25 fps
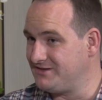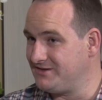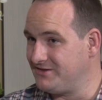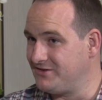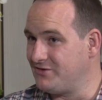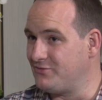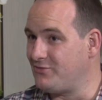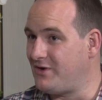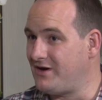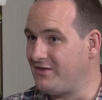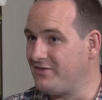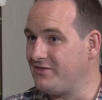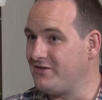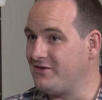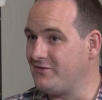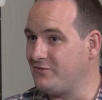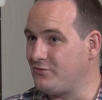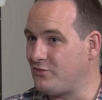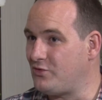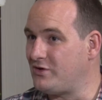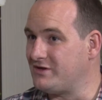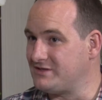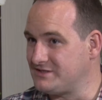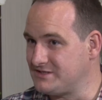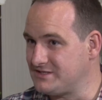The one that
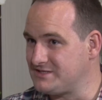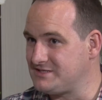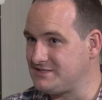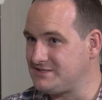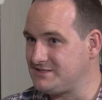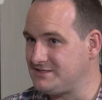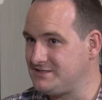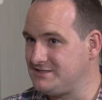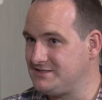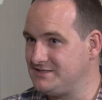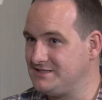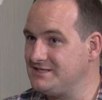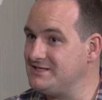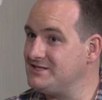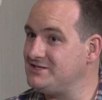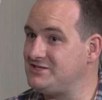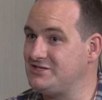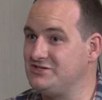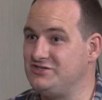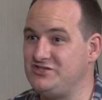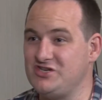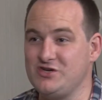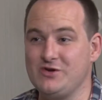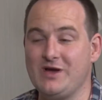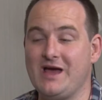wants to
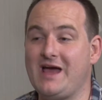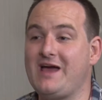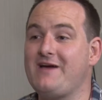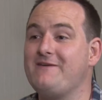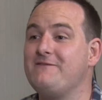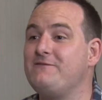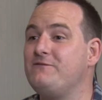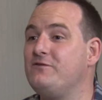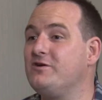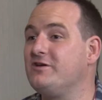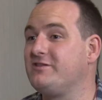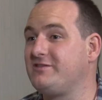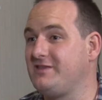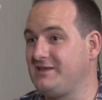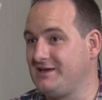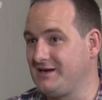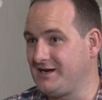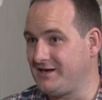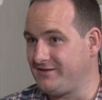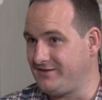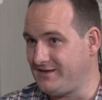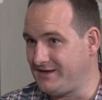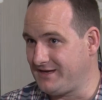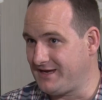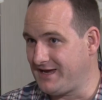do everything
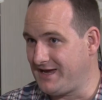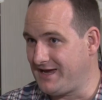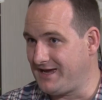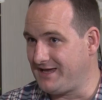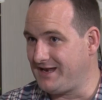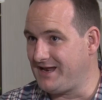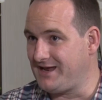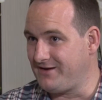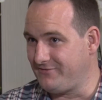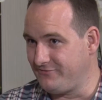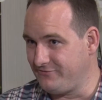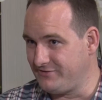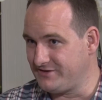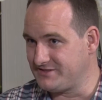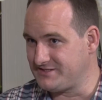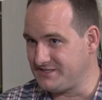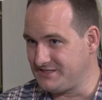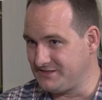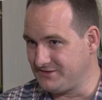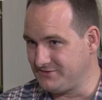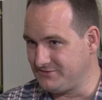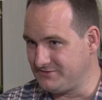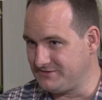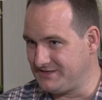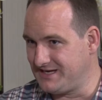they can every
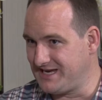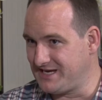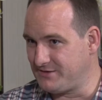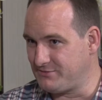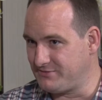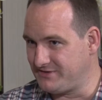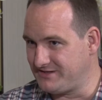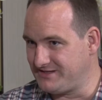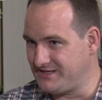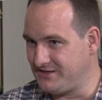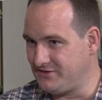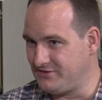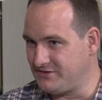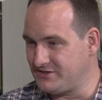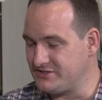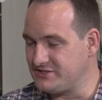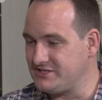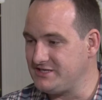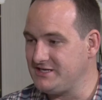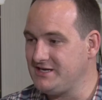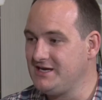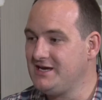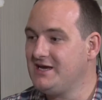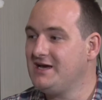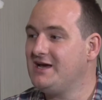single day with
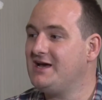technology,